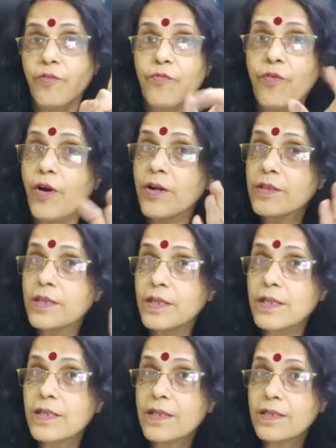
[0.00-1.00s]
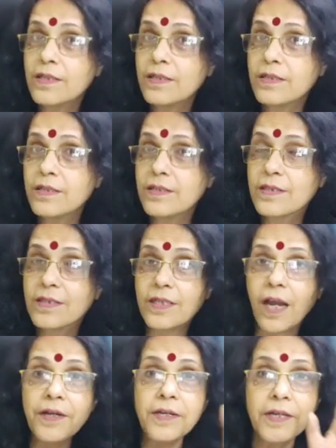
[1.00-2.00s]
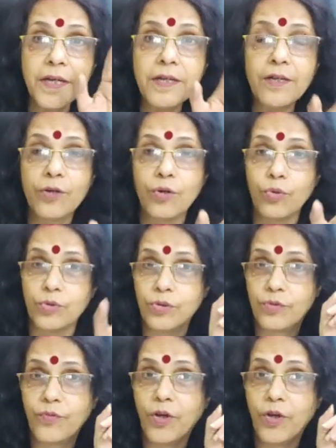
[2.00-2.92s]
for the stunted growth,